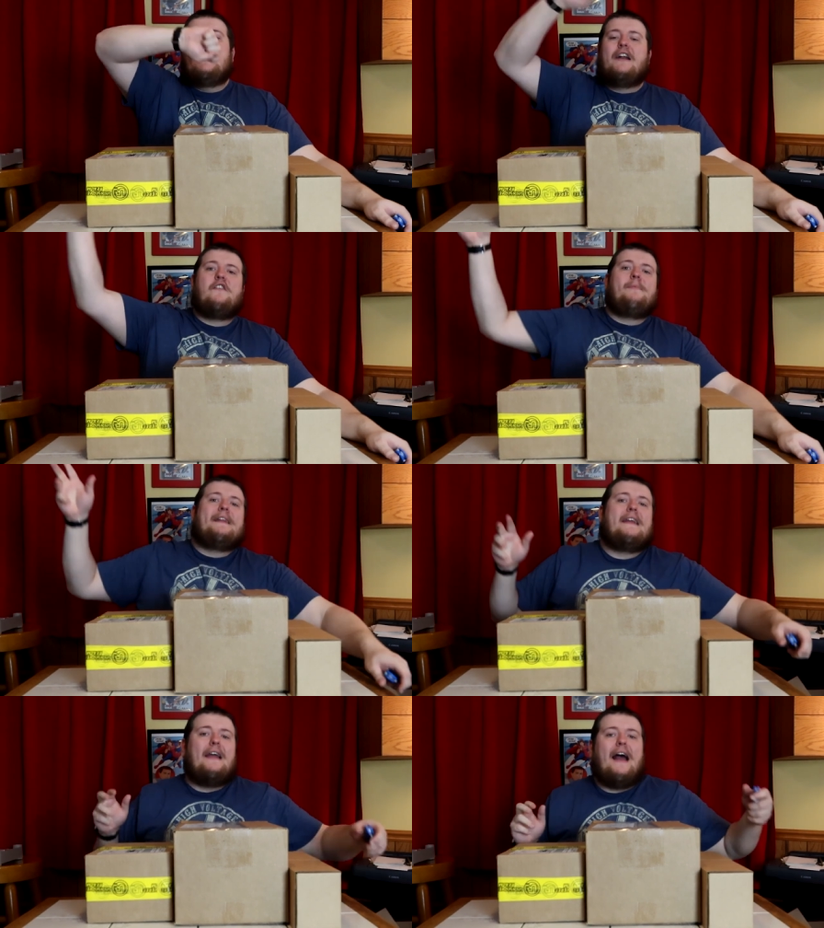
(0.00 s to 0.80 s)
Hello
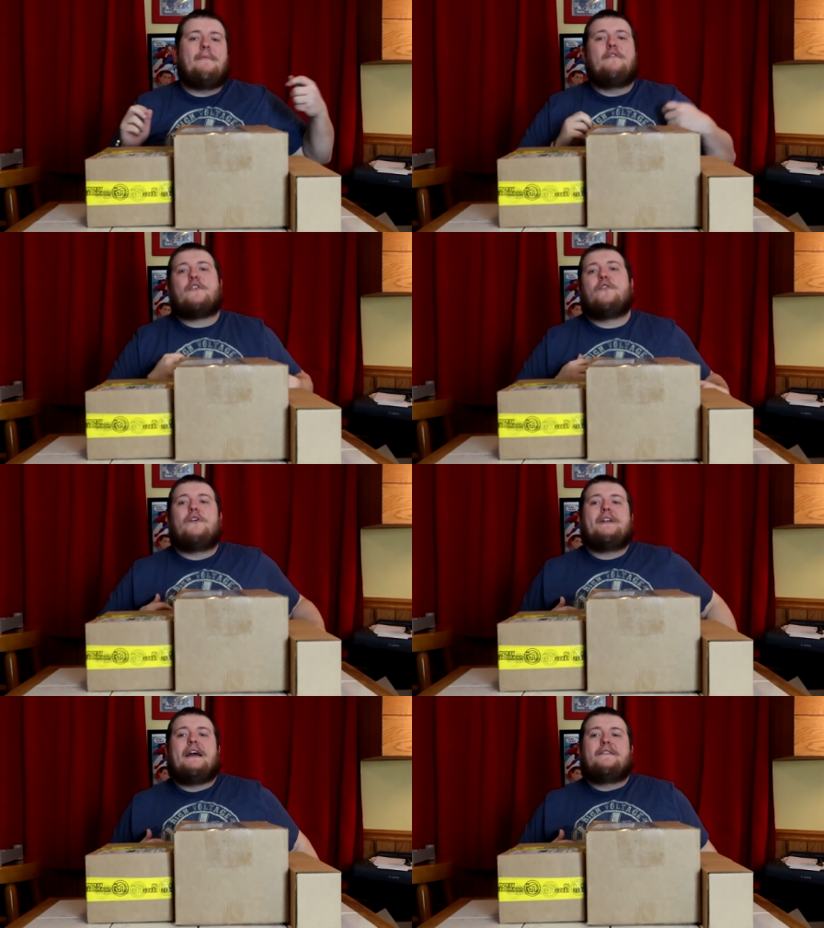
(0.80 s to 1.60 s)
everybody, I'm
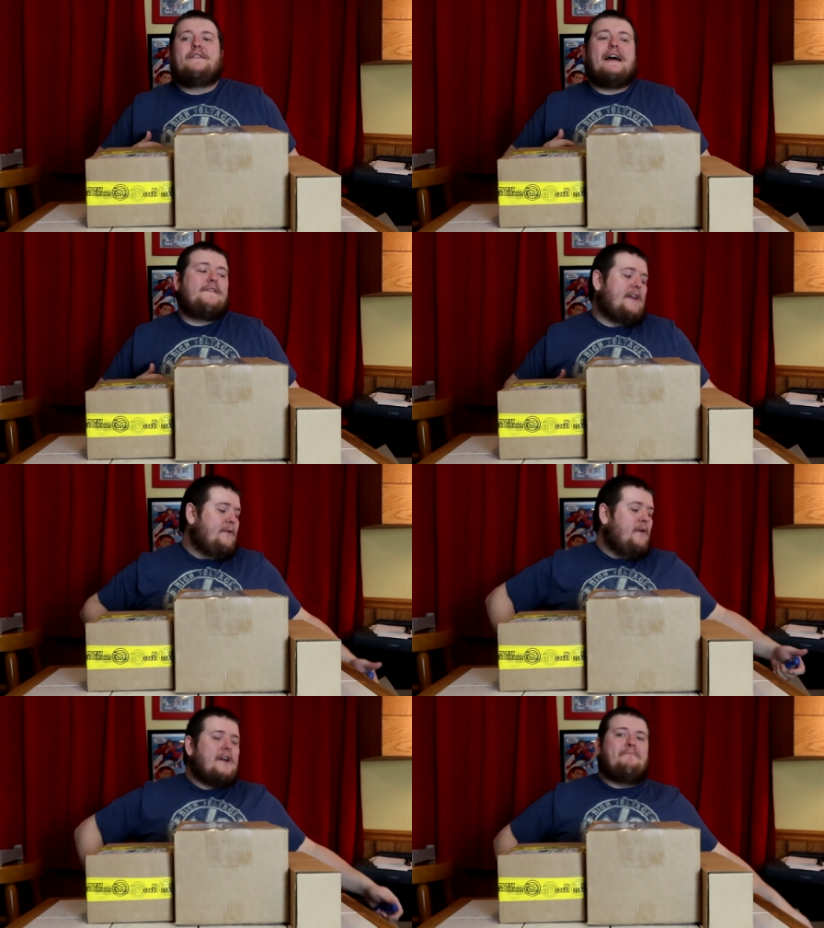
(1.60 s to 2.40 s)
Overcord95
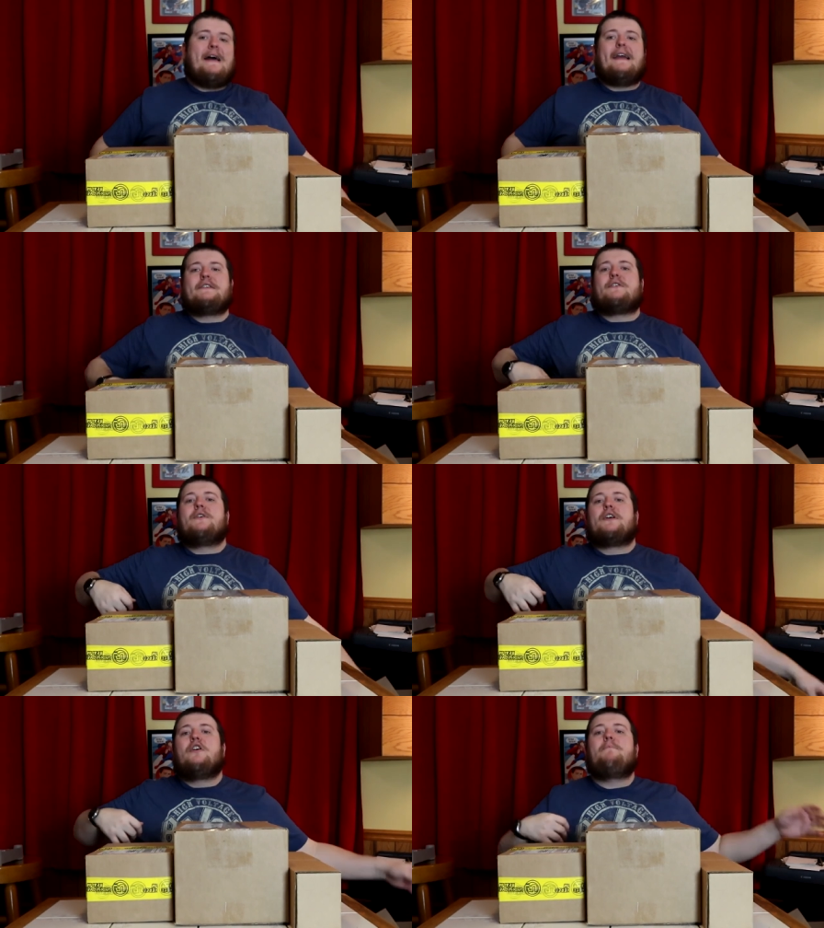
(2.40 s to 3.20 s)
and welcome back to
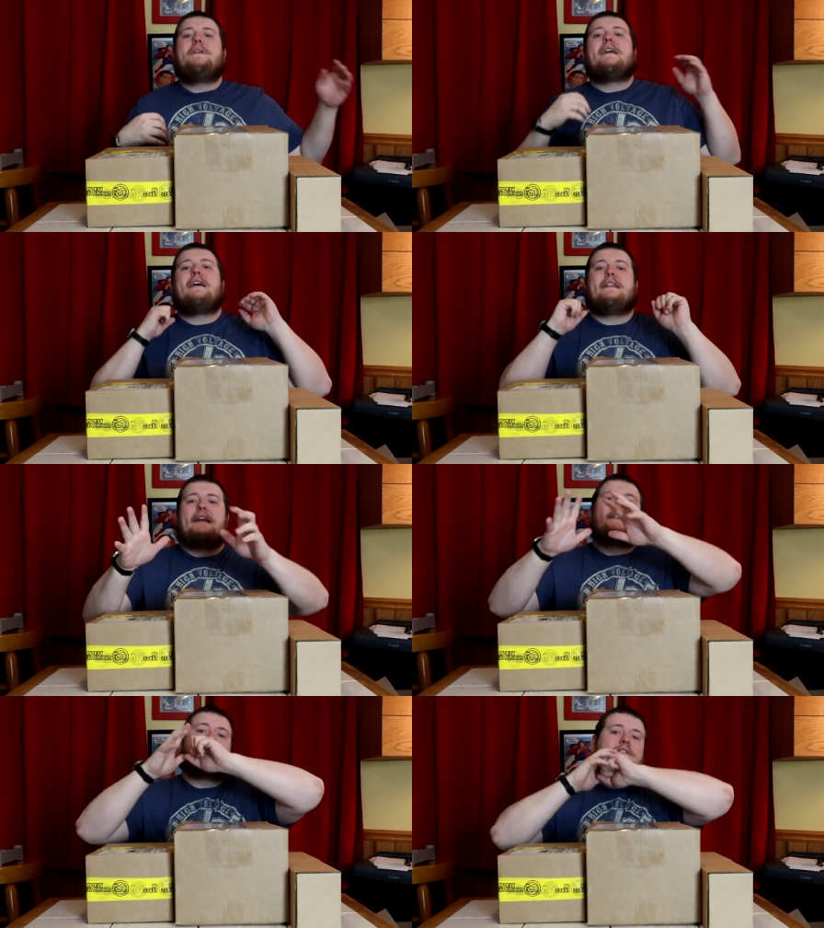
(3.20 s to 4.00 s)
Cornucopia
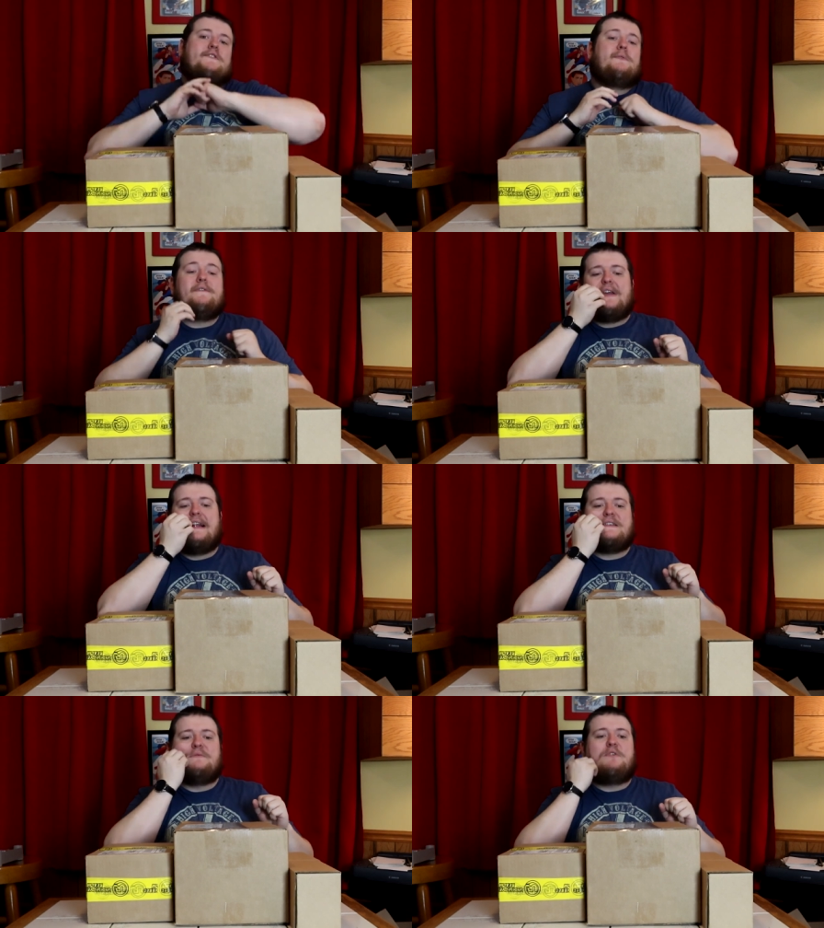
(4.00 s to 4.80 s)
Collectibles. We've
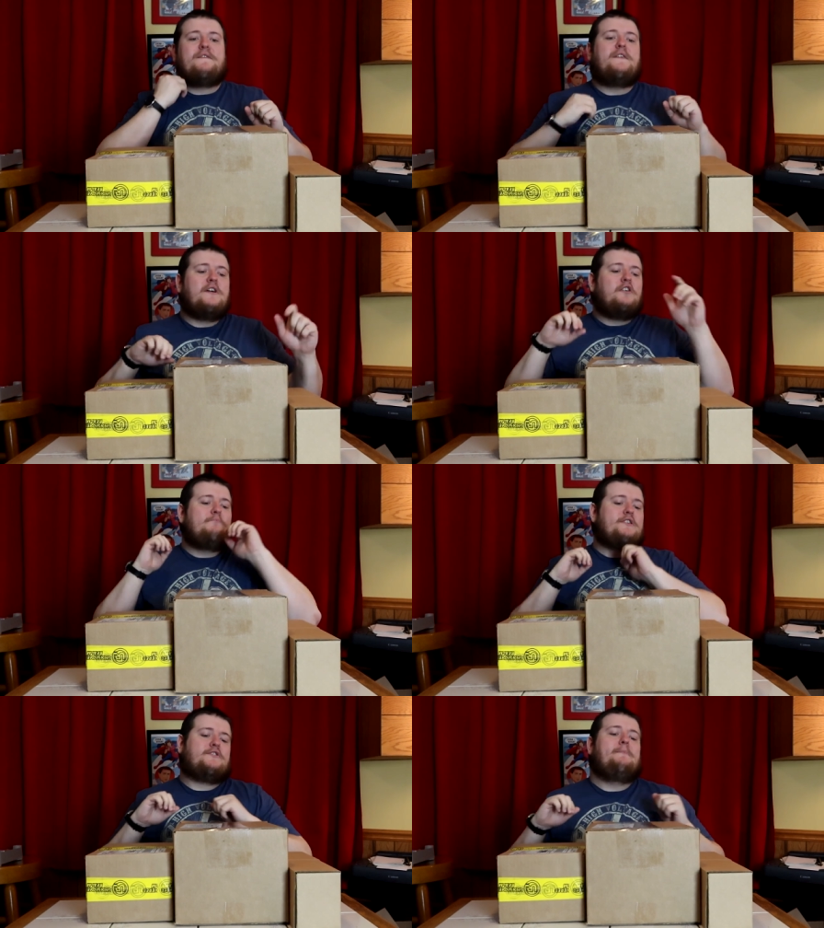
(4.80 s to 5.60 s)
got some more Funko
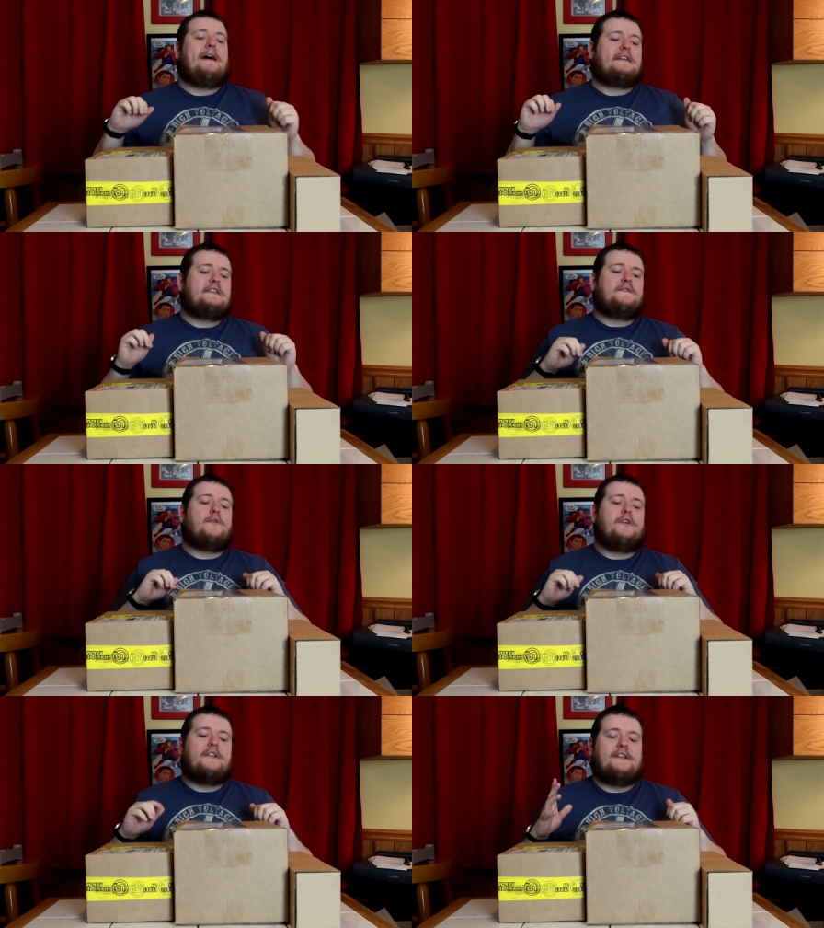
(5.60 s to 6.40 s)
Mystery Boxes
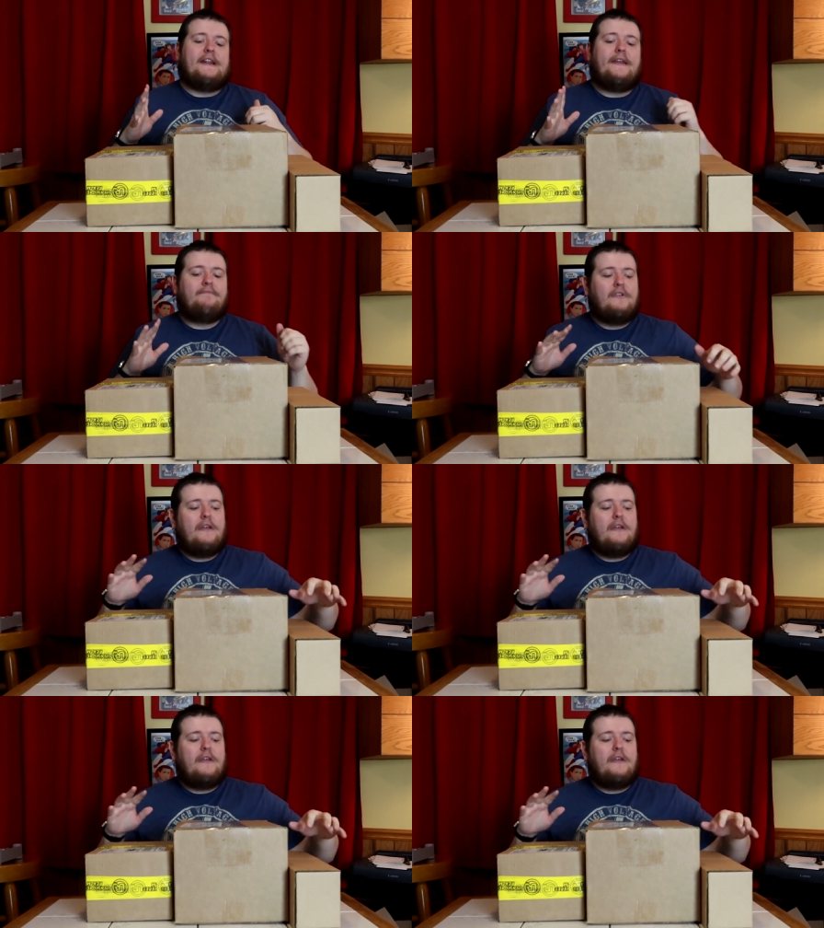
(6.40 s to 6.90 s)
for you today.